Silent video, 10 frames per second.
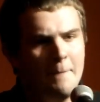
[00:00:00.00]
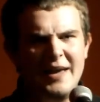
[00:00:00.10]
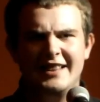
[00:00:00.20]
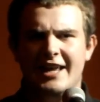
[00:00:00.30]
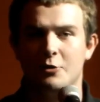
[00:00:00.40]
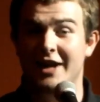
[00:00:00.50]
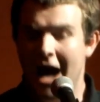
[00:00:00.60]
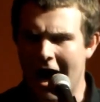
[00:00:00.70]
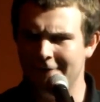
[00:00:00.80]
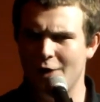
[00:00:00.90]
Be
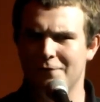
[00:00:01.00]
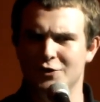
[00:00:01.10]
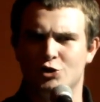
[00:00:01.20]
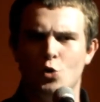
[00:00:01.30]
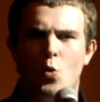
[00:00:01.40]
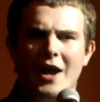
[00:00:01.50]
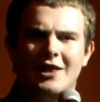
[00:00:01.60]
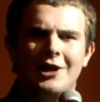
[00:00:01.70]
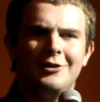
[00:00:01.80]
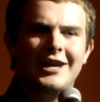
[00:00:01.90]
leery, I've thought this through
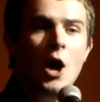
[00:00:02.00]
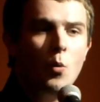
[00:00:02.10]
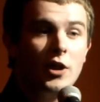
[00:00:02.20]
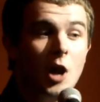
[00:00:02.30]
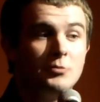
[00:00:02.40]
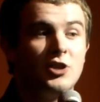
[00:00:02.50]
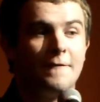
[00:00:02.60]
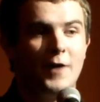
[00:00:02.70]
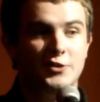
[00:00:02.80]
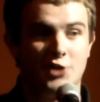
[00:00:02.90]
quite clearly when it comes to
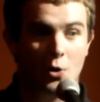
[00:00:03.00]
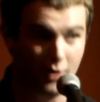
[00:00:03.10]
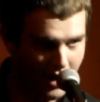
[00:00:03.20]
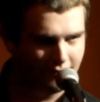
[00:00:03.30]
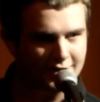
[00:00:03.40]
the friend zone.